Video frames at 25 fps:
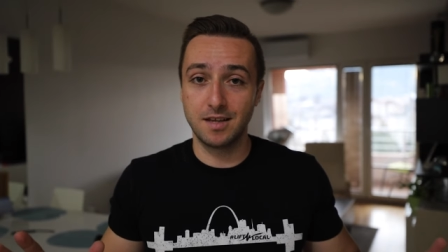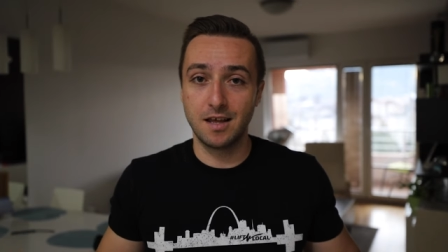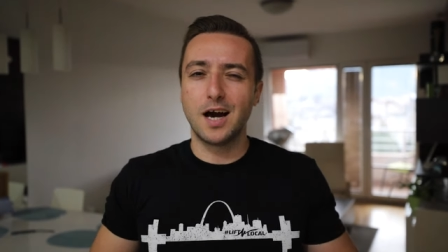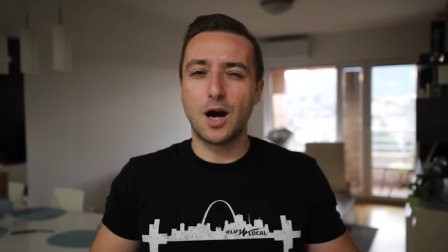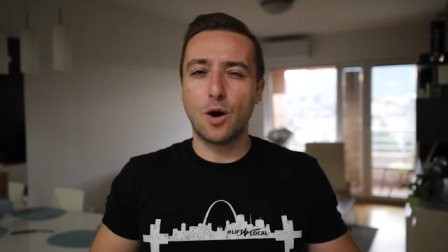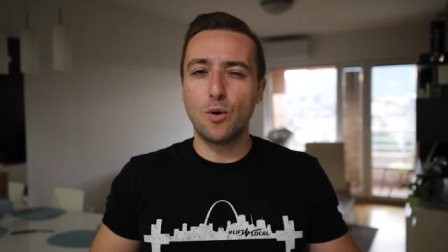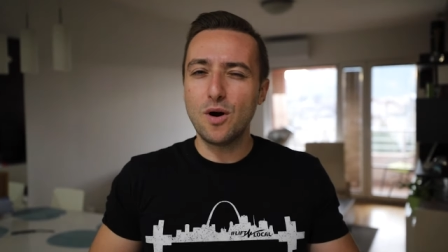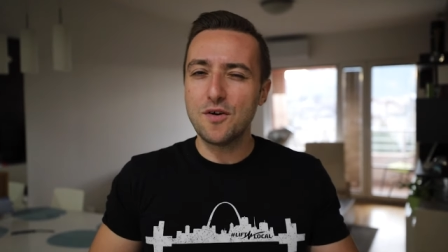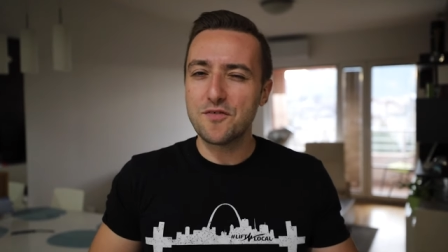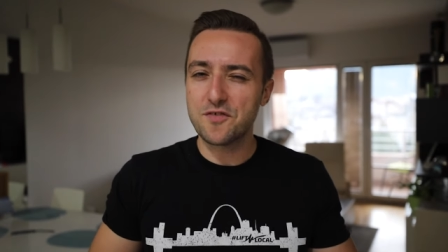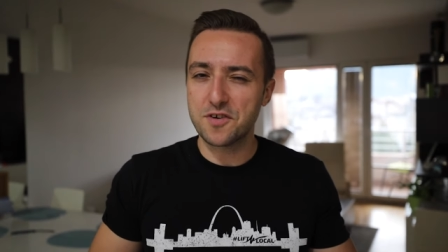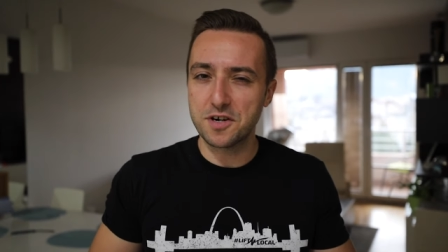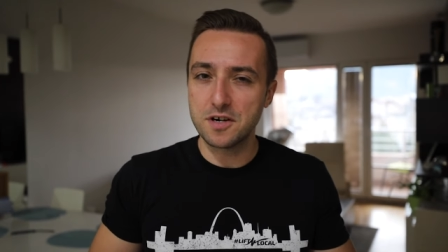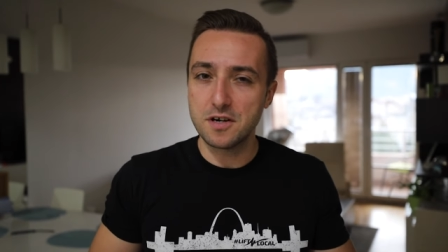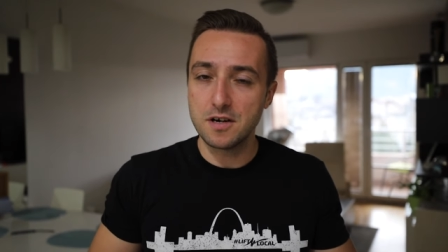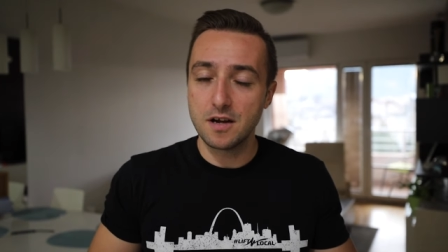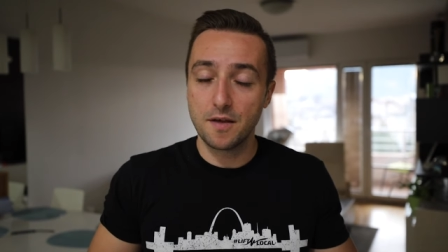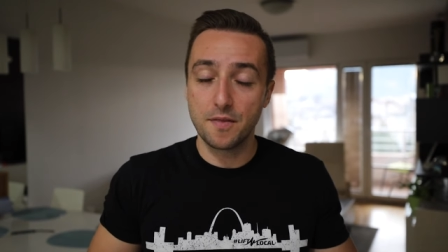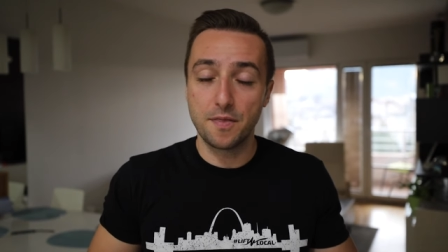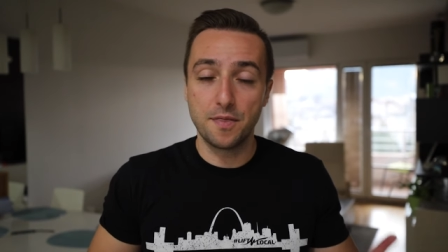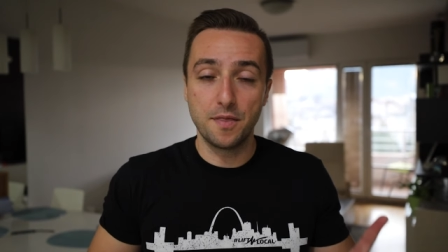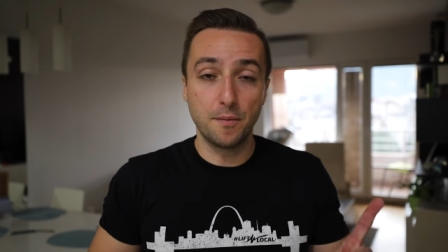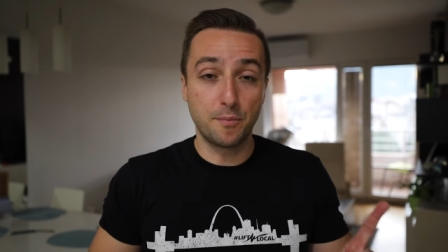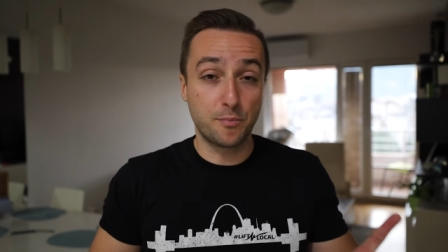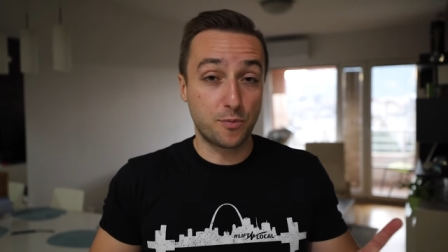
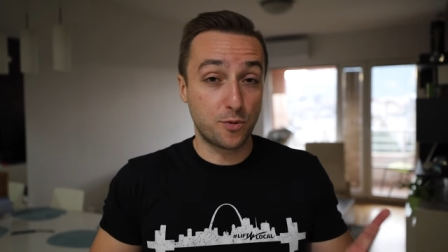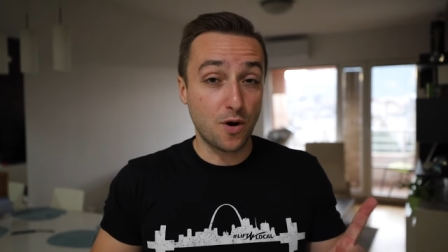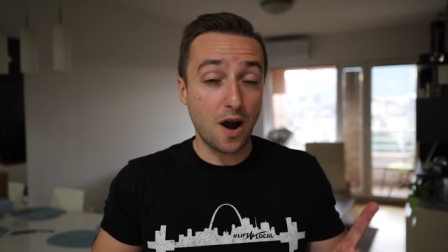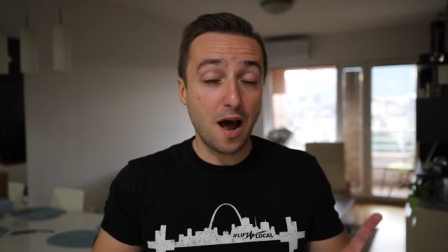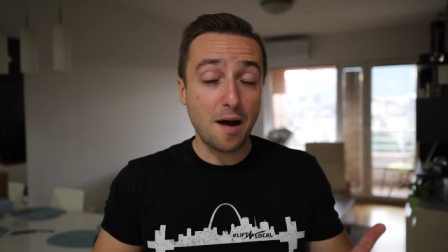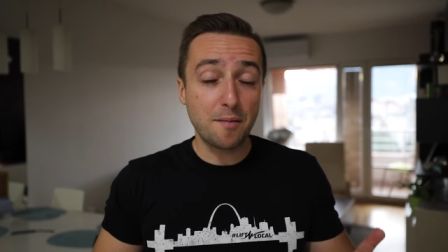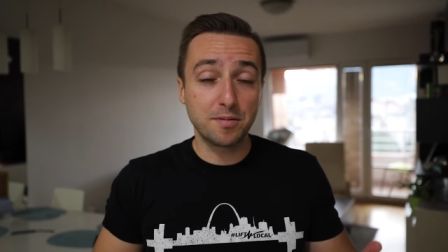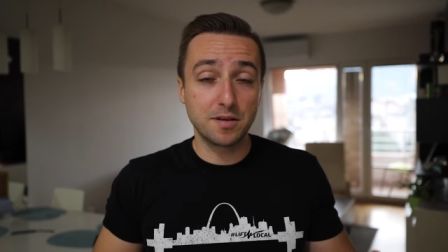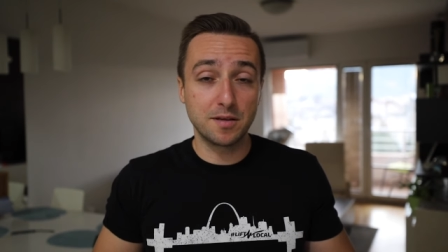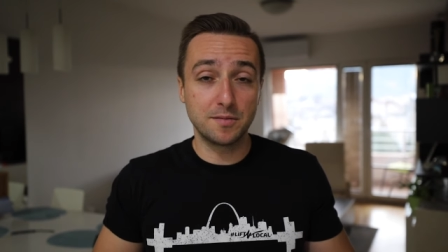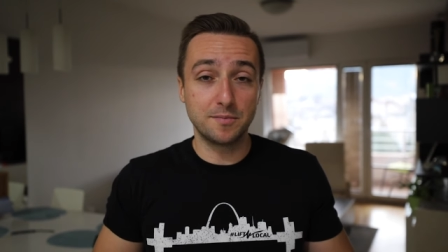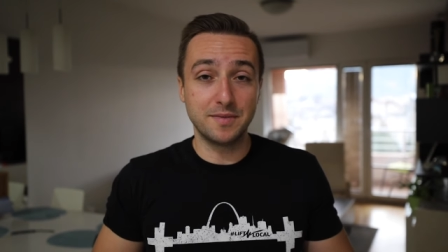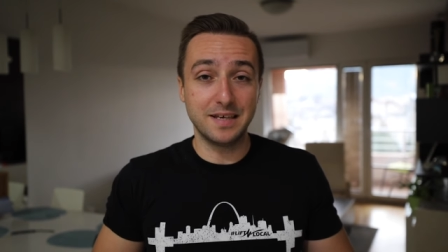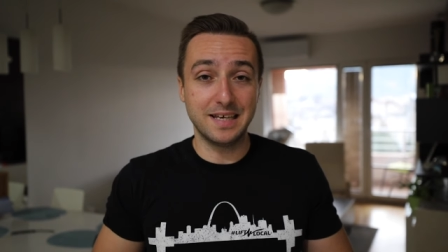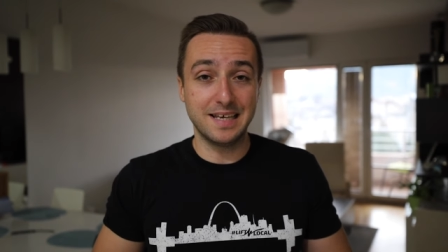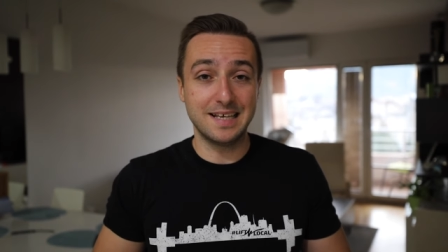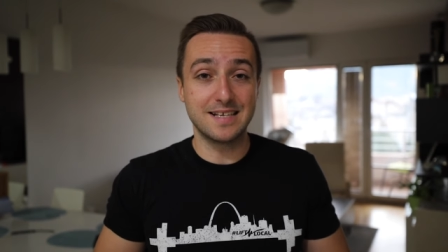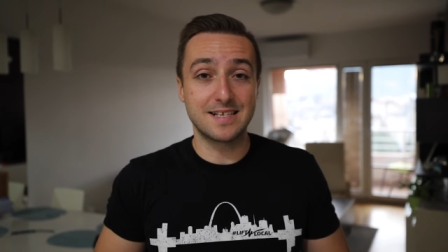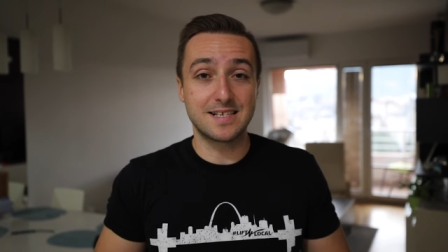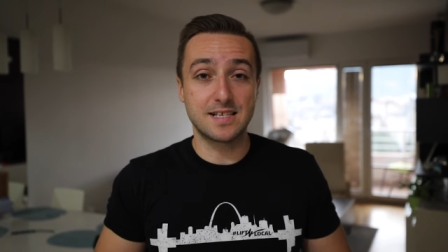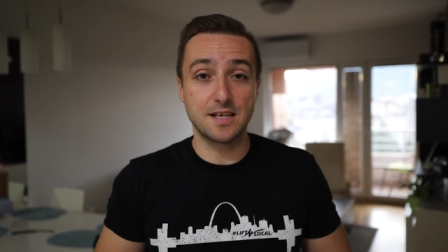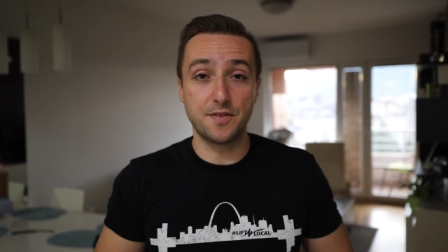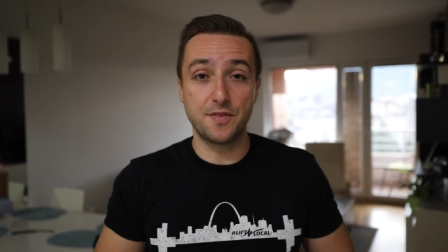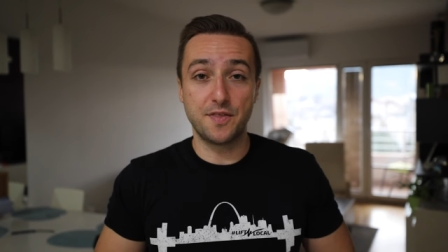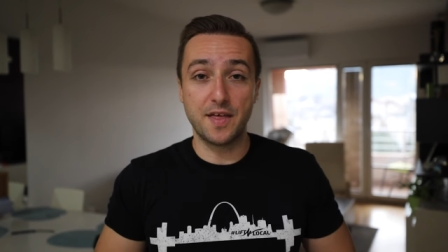However, the problem
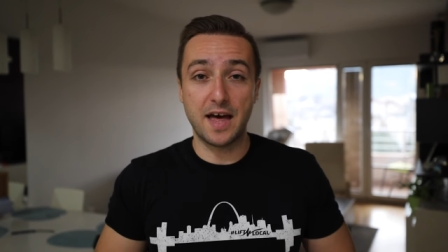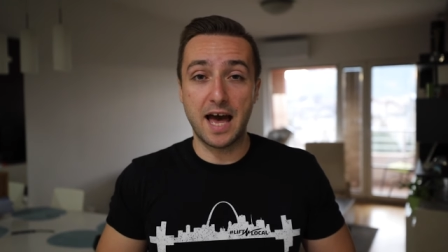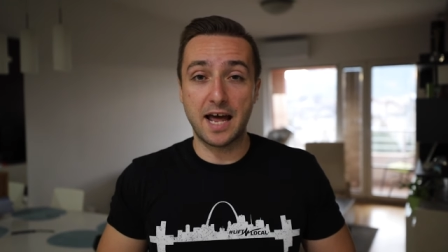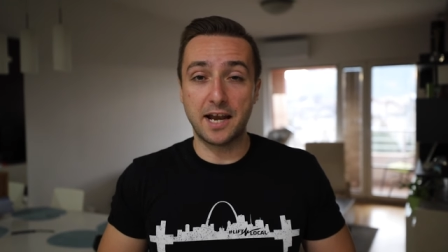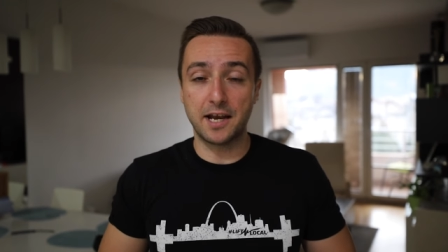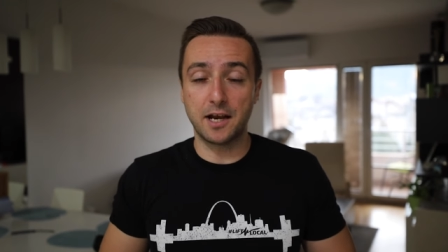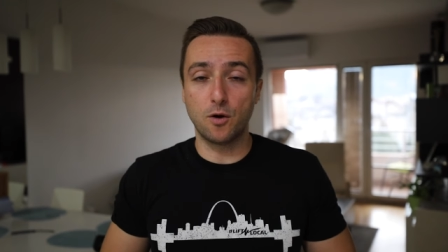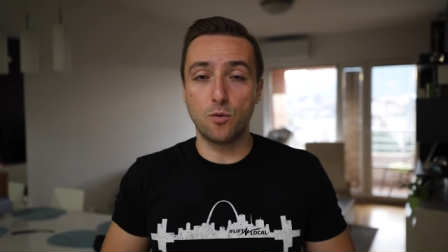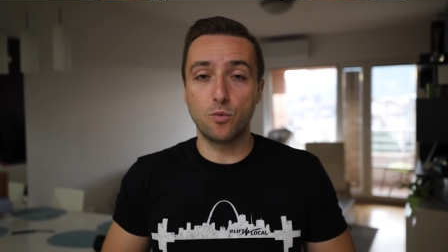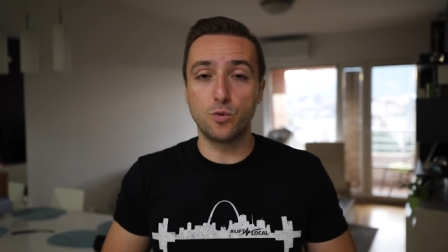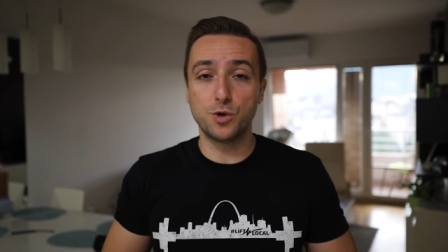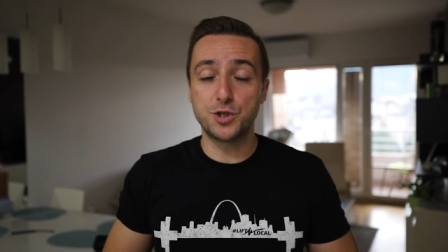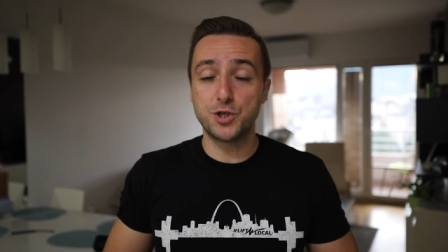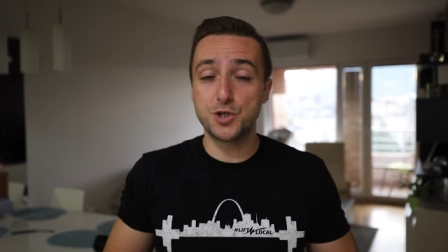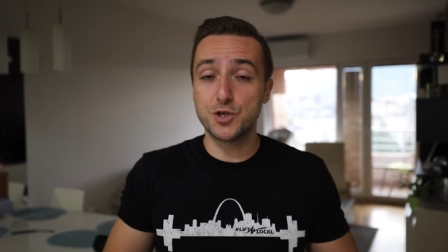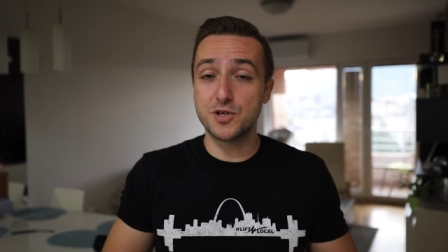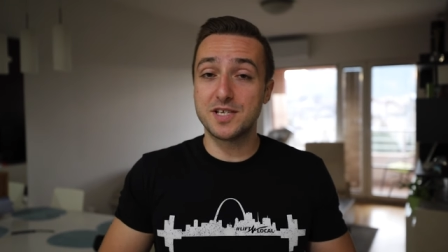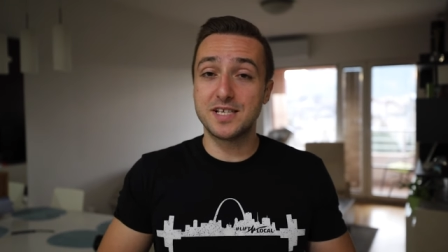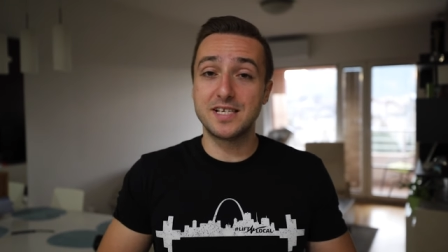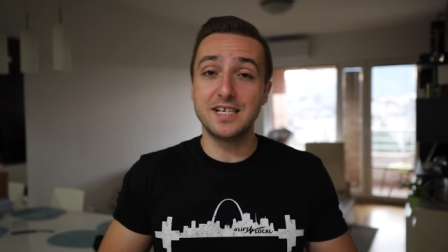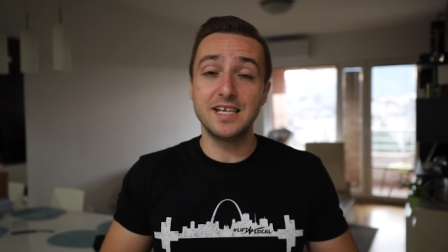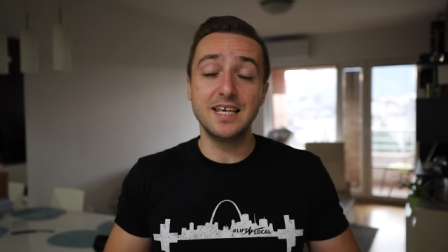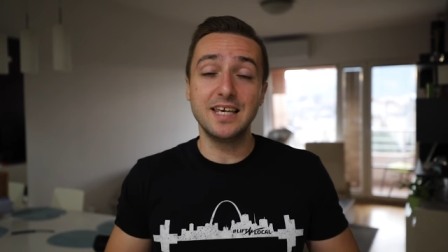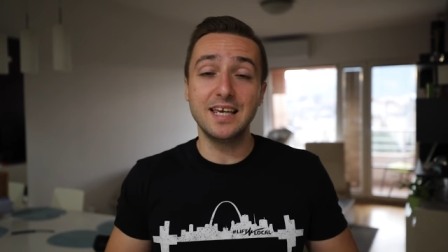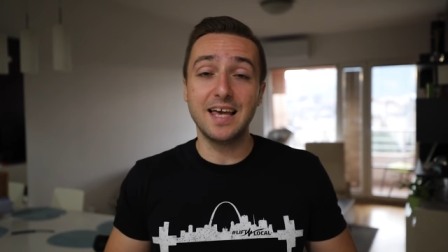is that what you
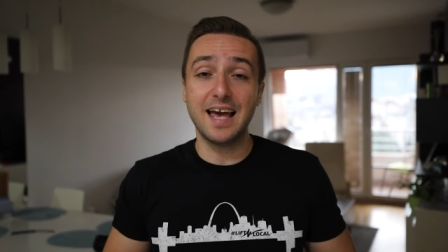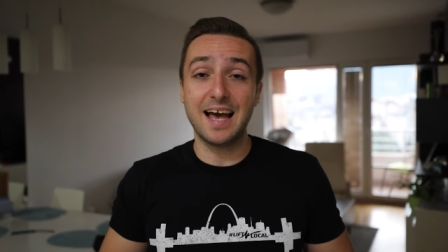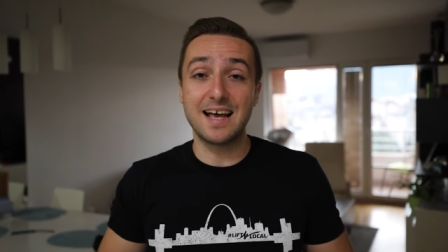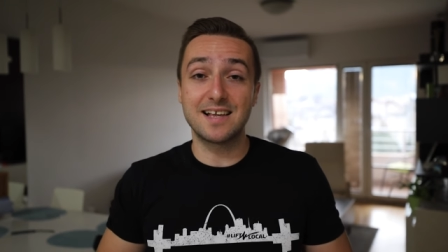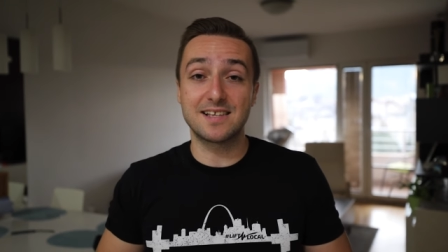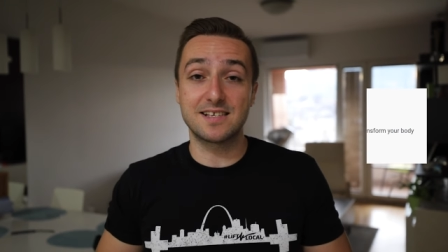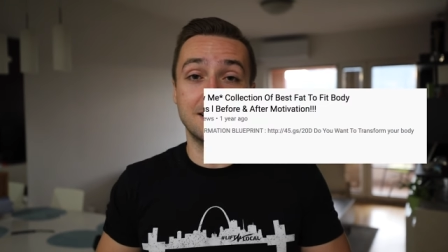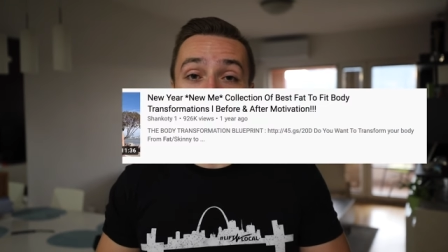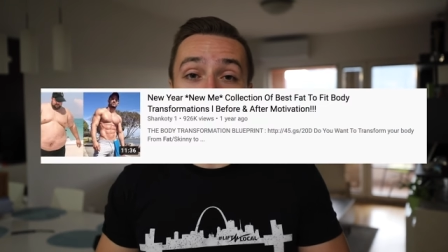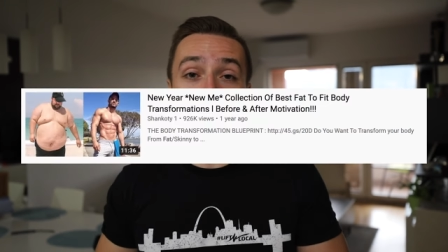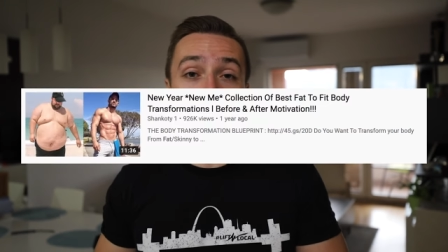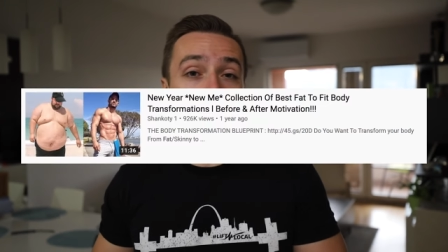see as an